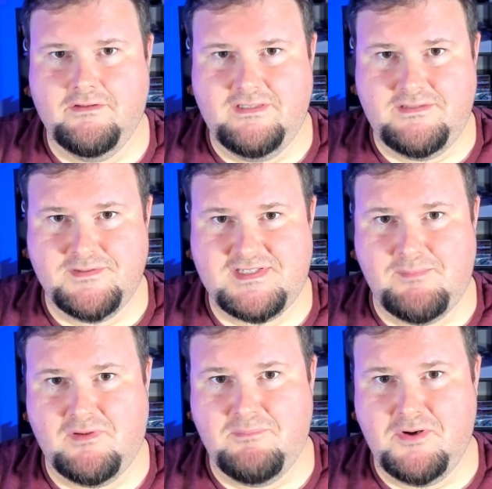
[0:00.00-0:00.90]
You'll need to
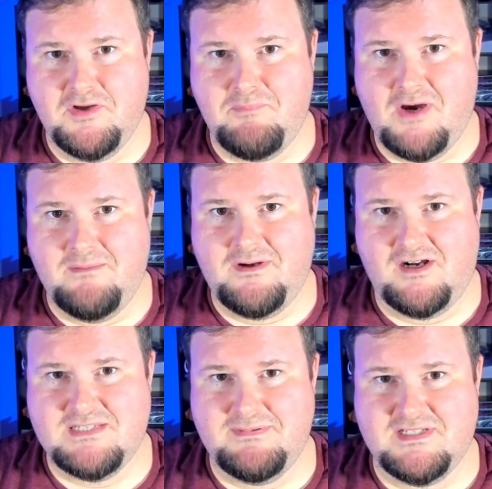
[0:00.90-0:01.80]
assemble both bomb
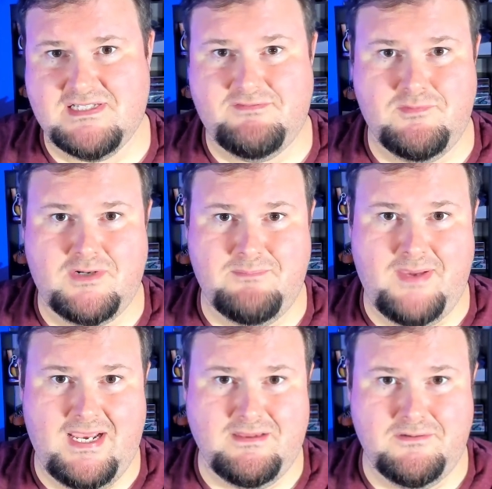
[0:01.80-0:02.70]
cards because if you bring
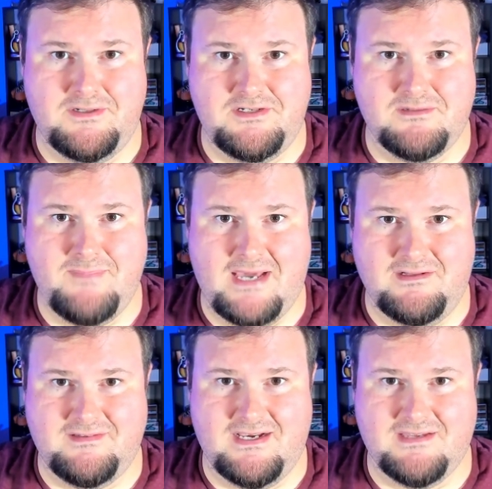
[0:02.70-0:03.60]
payload in your battle
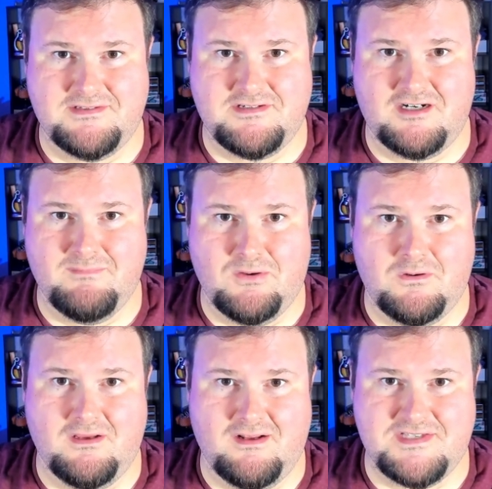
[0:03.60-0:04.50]
deck, the tournament
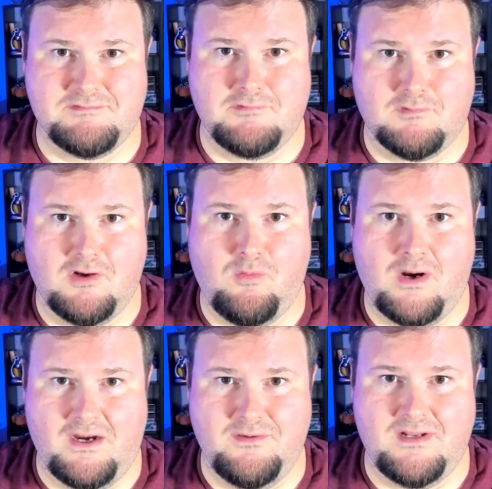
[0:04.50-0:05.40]
organizer will
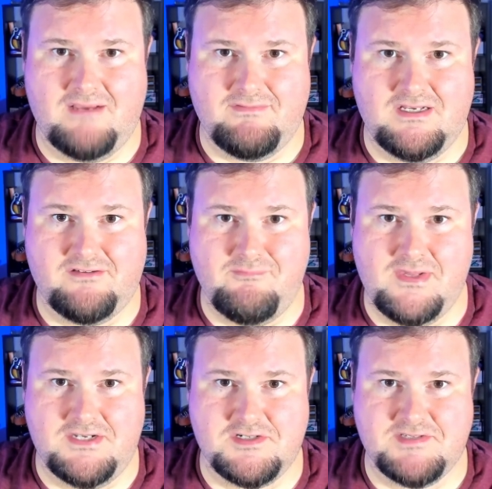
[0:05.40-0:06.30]
require you to have enough
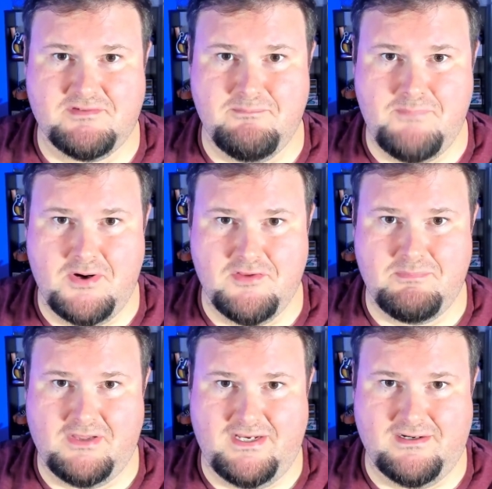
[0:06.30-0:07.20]
miniatures for both
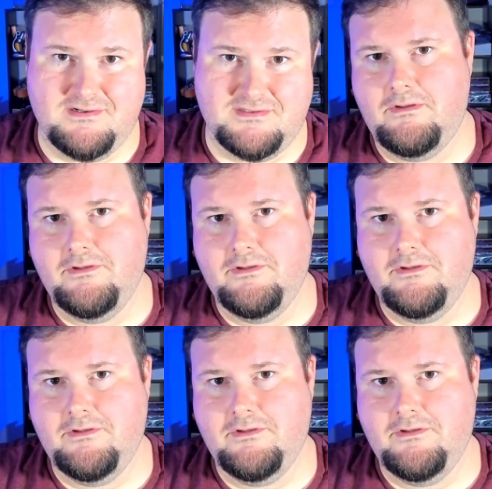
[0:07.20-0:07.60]
players.